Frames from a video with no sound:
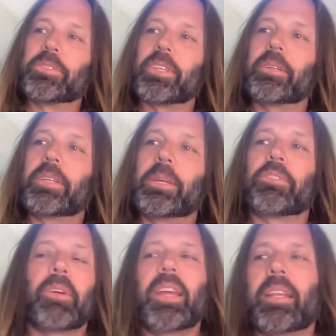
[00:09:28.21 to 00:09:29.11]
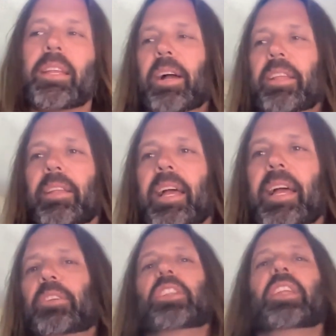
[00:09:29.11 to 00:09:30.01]
It was, it was great. You know, I,
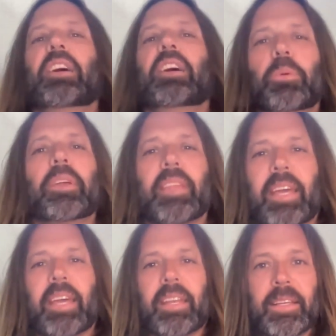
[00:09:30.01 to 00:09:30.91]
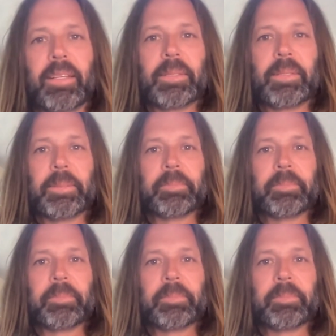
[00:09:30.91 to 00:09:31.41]
I, love doing that.